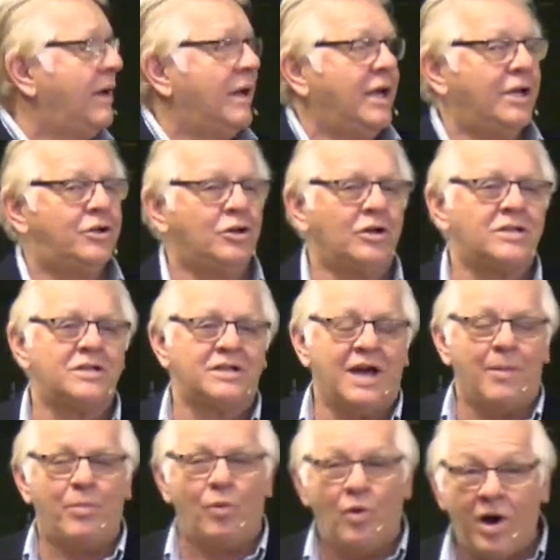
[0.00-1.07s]
He took
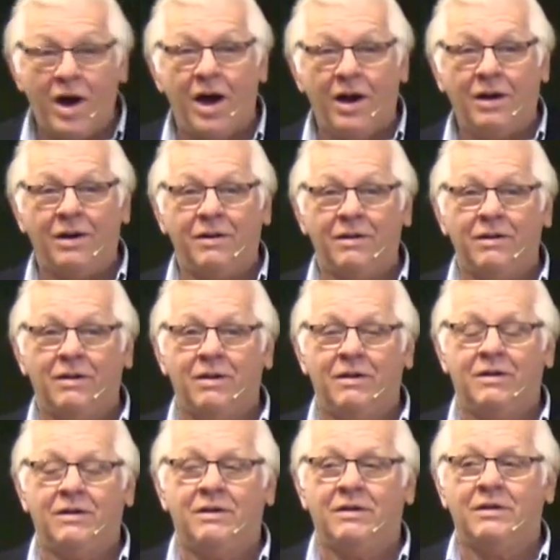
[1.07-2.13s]
step one.
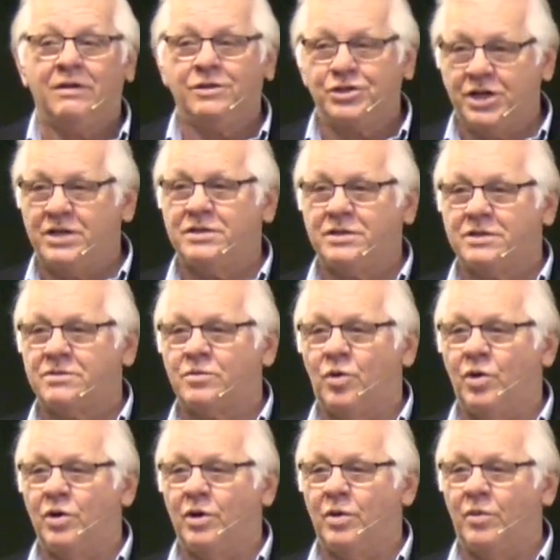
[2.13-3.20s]
Jesus
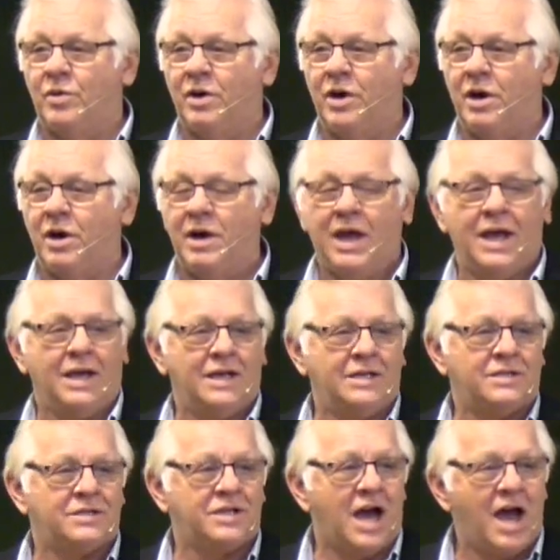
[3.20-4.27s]
quoted a word. He
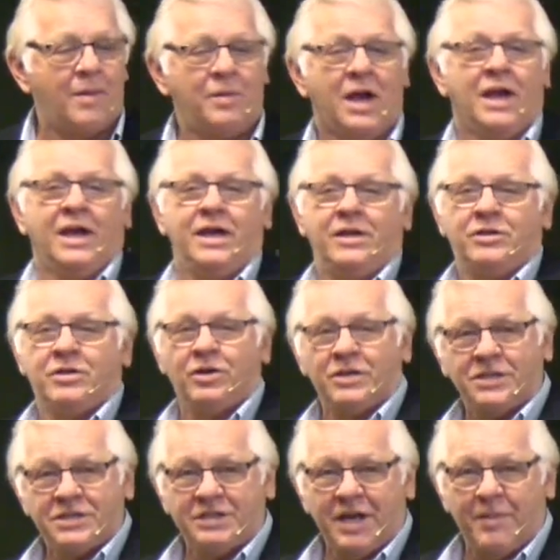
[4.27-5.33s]
stopped. He took
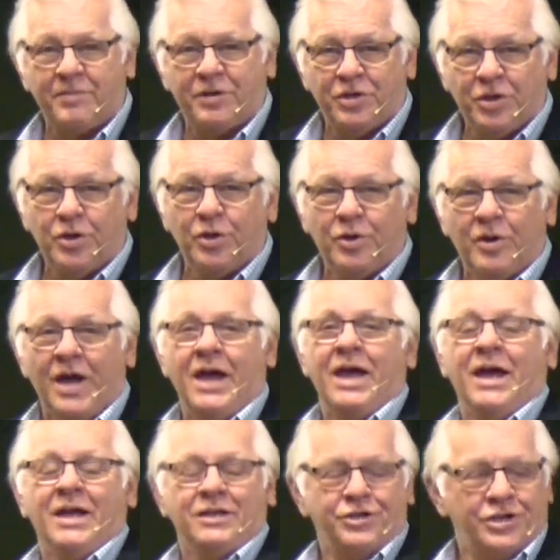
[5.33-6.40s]
a step two.
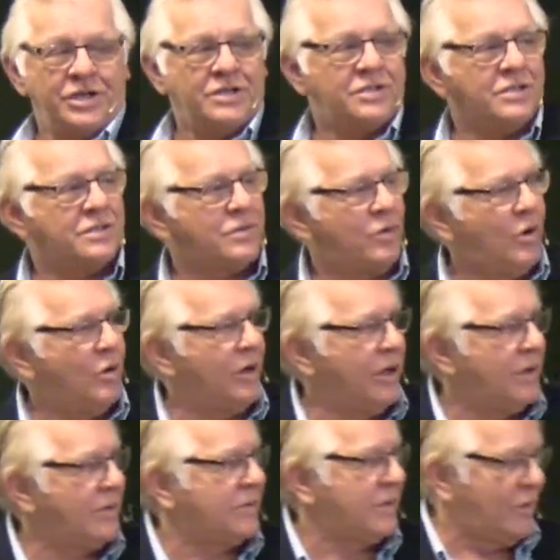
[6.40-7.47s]
Jesus quoted
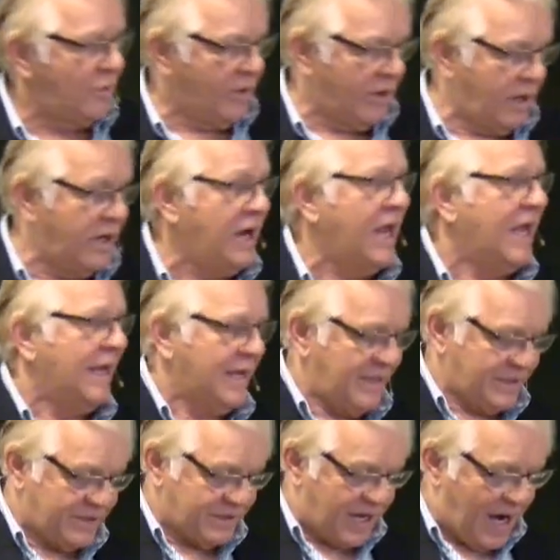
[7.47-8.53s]
the word. He
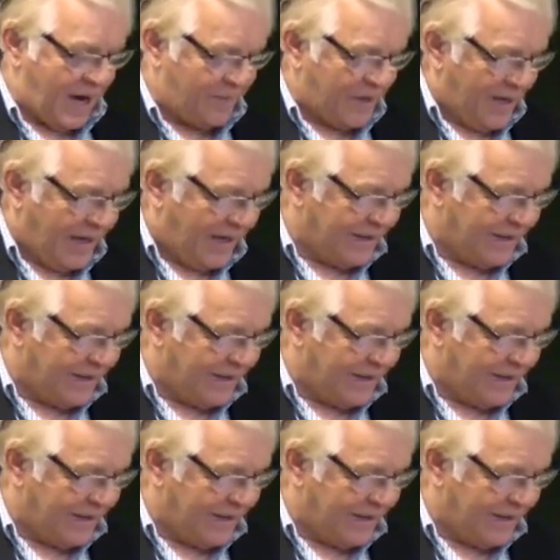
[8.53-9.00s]
stopped.